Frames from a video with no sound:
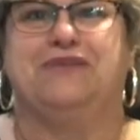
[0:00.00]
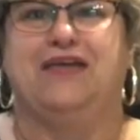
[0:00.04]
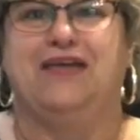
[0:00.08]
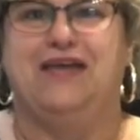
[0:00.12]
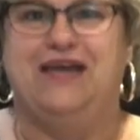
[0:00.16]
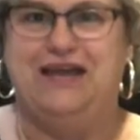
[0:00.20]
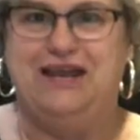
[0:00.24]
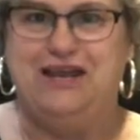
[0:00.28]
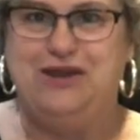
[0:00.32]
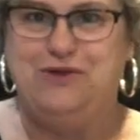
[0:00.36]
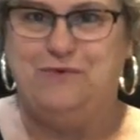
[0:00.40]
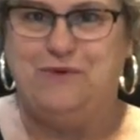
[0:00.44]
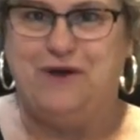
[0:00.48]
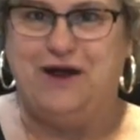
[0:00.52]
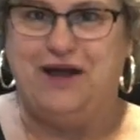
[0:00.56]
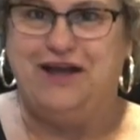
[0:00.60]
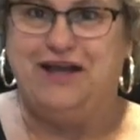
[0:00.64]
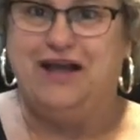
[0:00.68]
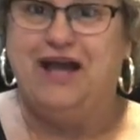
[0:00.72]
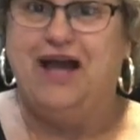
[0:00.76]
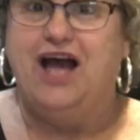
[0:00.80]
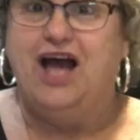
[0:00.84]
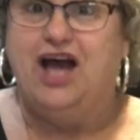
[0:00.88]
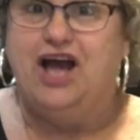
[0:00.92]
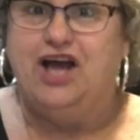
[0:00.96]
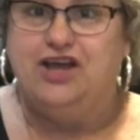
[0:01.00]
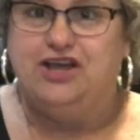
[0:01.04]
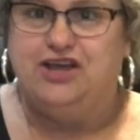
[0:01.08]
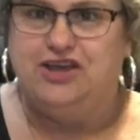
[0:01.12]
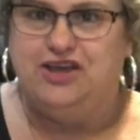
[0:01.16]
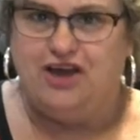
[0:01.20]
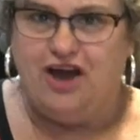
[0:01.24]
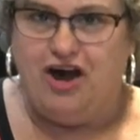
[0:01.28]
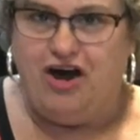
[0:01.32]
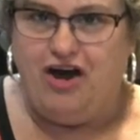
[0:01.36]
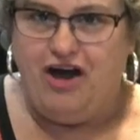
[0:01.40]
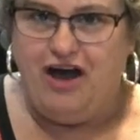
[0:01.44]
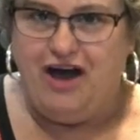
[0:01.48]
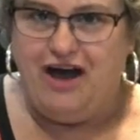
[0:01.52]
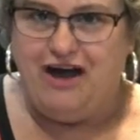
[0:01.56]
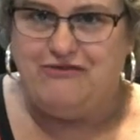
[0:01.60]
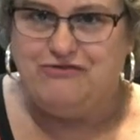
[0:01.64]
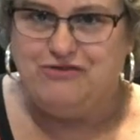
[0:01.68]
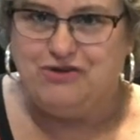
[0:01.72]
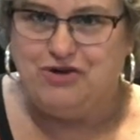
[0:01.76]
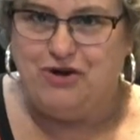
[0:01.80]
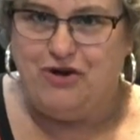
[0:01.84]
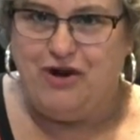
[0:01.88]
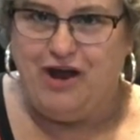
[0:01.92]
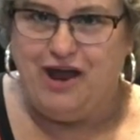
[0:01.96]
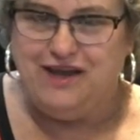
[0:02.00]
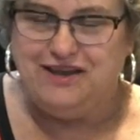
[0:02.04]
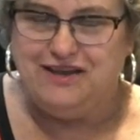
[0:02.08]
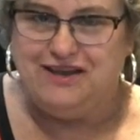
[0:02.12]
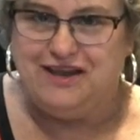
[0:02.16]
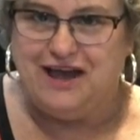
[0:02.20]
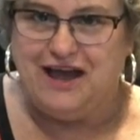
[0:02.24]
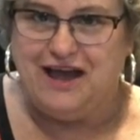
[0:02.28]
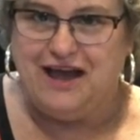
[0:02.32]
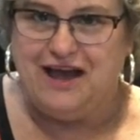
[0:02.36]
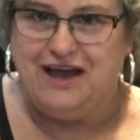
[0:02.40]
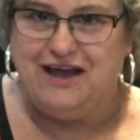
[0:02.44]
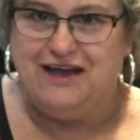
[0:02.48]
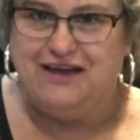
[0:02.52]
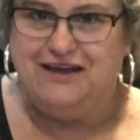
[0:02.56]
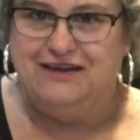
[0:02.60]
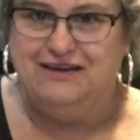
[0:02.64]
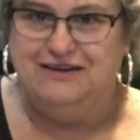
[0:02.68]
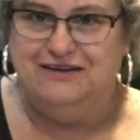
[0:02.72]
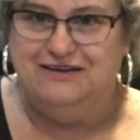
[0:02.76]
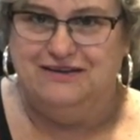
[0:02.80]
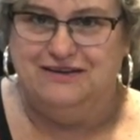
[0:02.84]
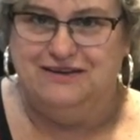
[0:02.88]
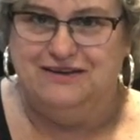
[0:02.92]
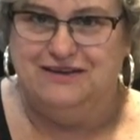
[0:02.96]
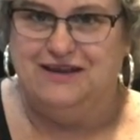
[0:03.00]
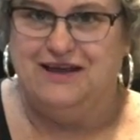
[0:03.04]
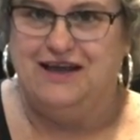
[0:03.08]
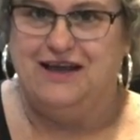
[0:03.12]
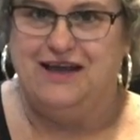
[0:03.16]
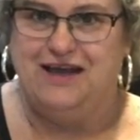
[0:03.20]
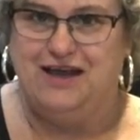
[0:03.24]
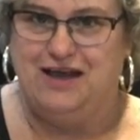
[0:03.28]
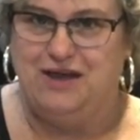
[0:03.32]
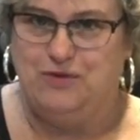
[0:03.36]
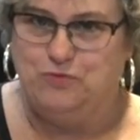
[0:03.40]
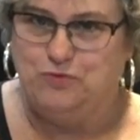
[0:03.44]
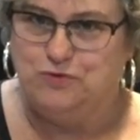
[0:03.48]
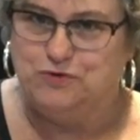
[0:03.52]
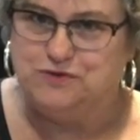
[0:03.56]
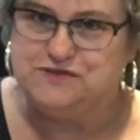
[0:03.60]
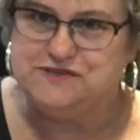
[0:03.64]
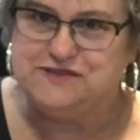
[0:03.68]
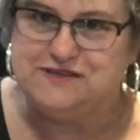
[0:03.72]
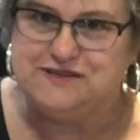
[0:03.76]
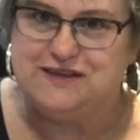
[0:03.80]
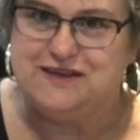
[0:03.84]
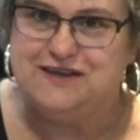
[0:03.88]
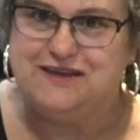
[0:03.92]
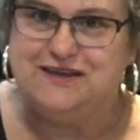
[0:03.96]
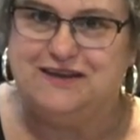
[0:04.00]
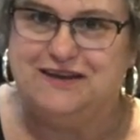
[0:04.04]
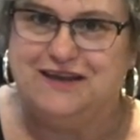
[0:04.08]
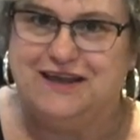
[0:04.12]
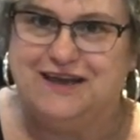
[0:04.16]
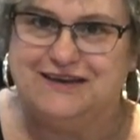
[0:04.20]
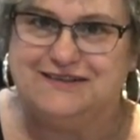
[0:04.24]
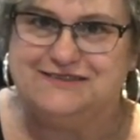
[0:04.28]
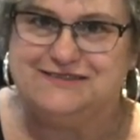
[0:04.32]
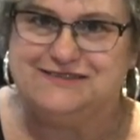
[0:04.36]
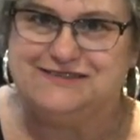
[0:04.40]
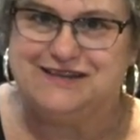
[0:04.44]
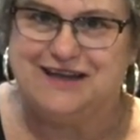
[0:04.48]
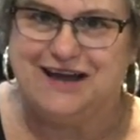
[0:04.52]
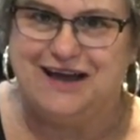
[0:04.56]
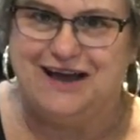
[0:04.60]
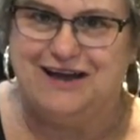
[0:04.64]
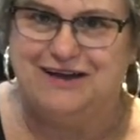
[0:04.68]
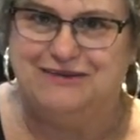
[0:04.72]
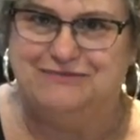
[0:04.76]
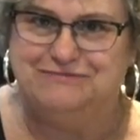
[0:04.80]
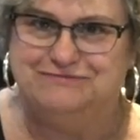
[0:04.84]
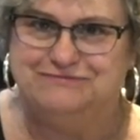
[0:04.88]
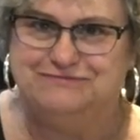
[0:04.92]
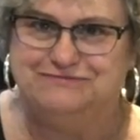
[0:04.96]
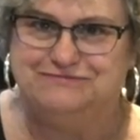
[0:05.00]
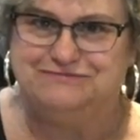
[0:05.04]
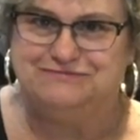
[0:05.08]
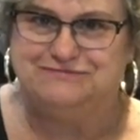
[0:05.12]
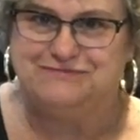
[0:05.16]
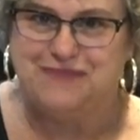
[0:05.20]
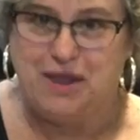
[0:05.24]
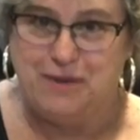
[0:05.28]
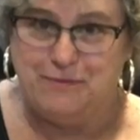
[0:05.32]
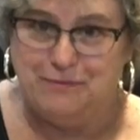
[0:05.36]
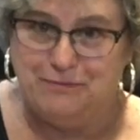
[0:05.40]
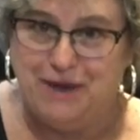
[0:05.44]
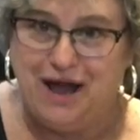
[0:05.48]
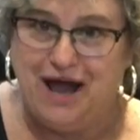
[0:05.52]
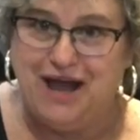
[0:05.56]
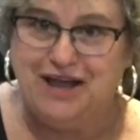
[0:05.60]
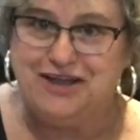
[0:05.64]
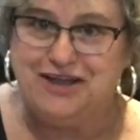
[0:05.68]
Anyway, y'all have a great day, and we'll see you next time. Bye,